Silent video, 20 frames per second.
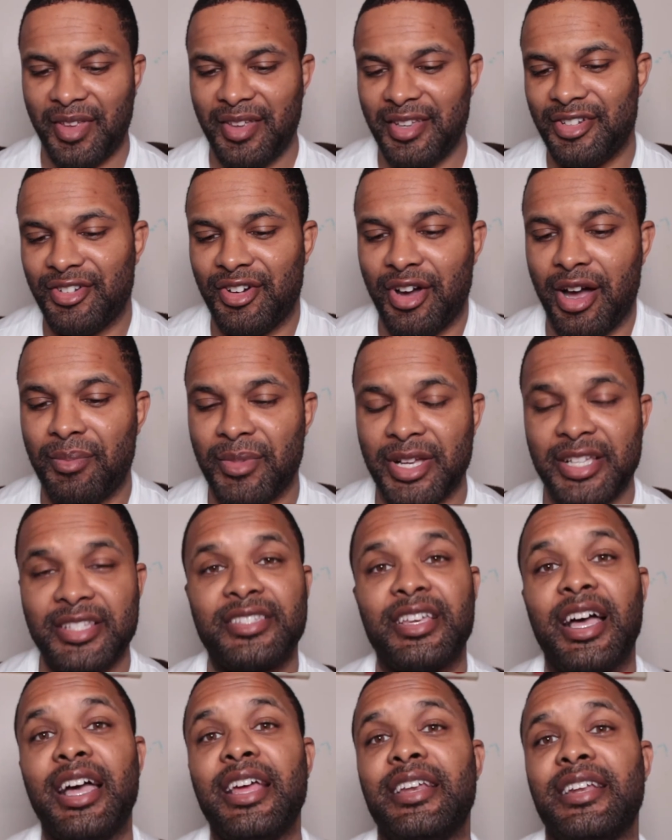you know, I'm
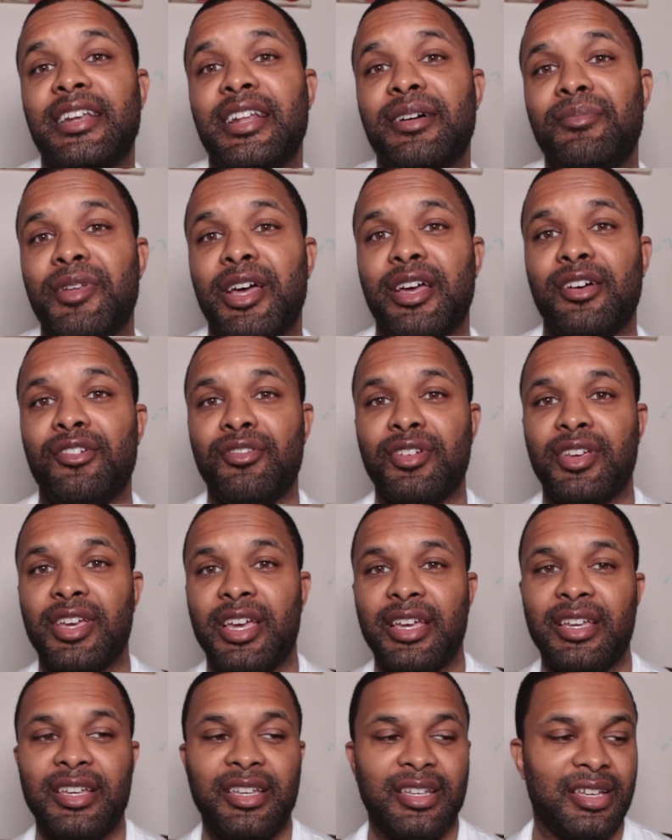excited. I'm like,
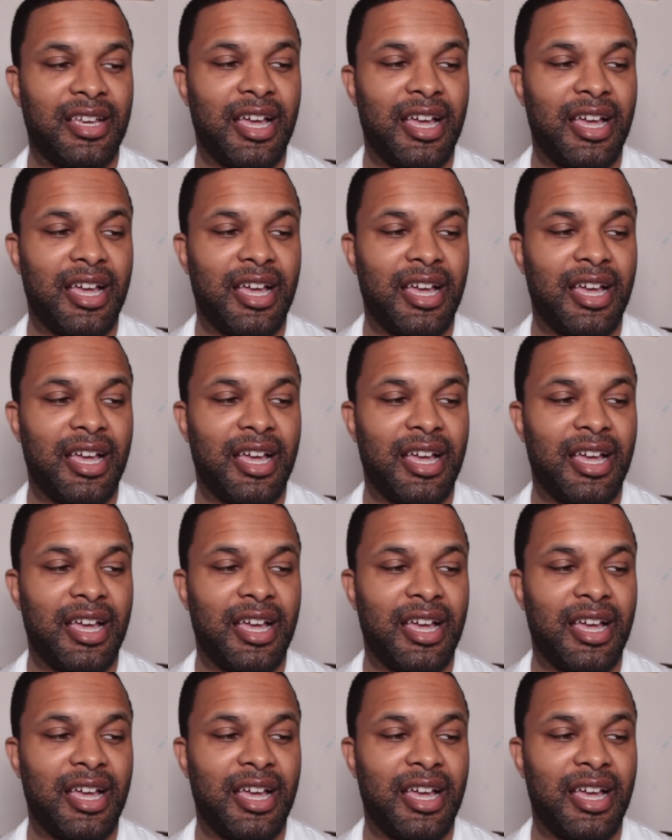okay,